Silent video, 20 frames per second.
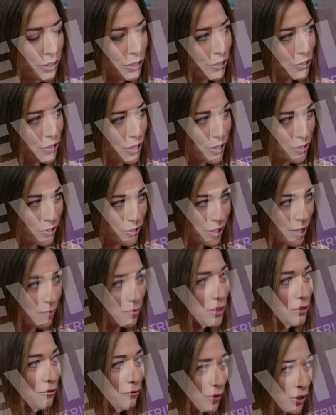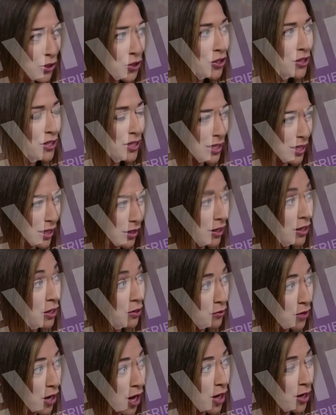clearly there's some division still in
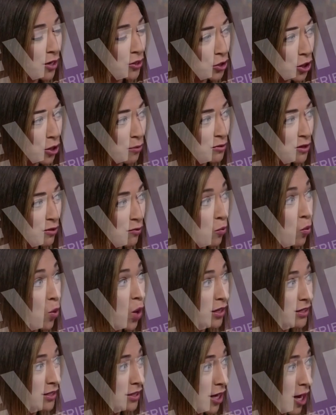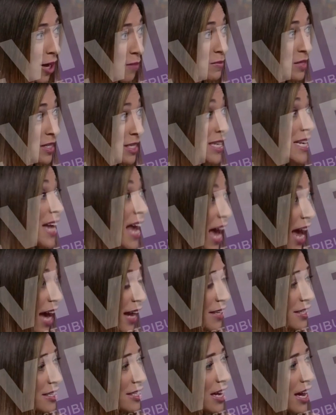Iran in terms of what comes
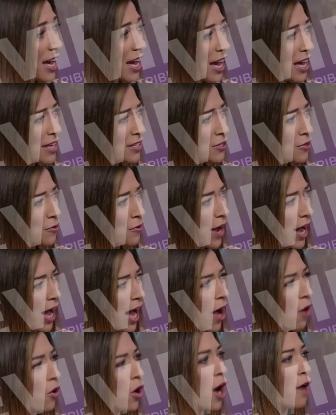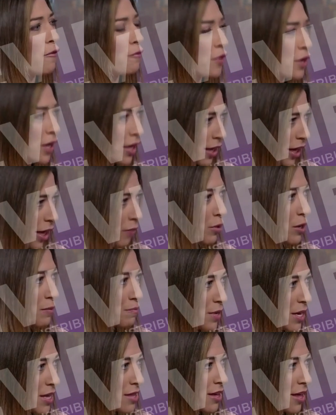next. So how confident can we
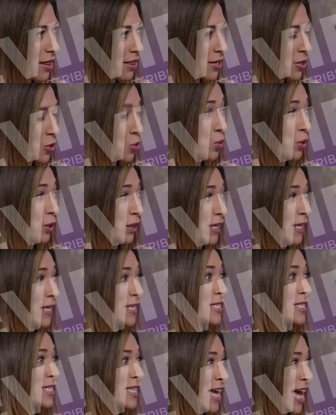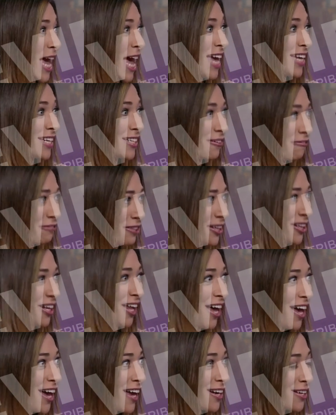be that this really is the end of the
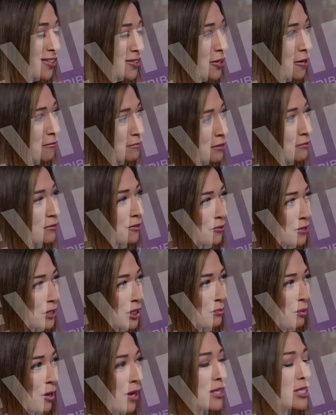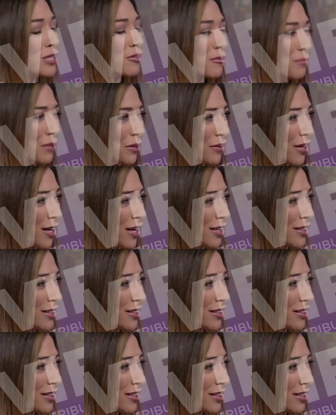line in terms of the response from Iran?